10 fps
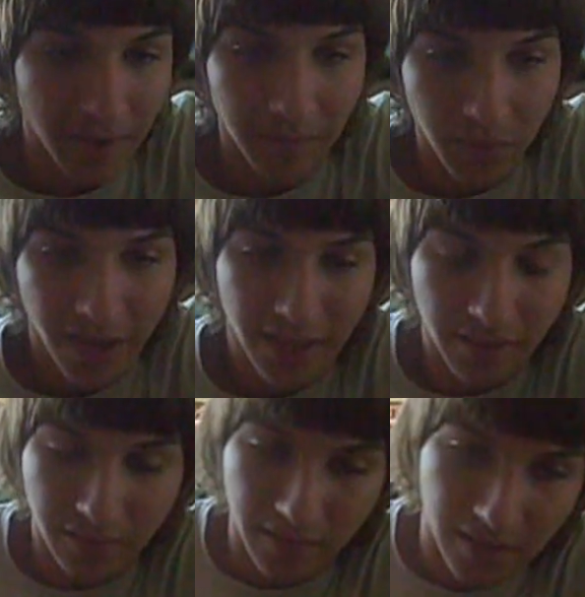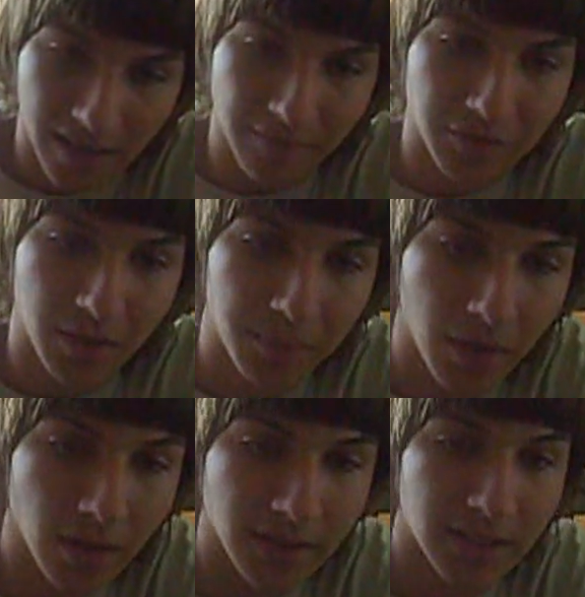right after I
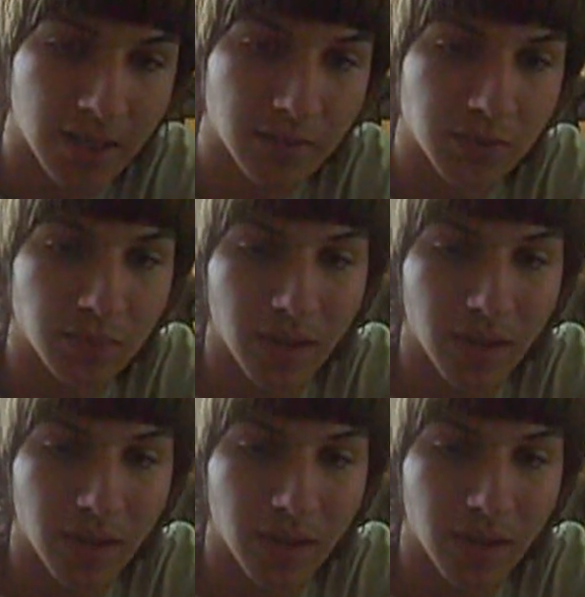parked, and I was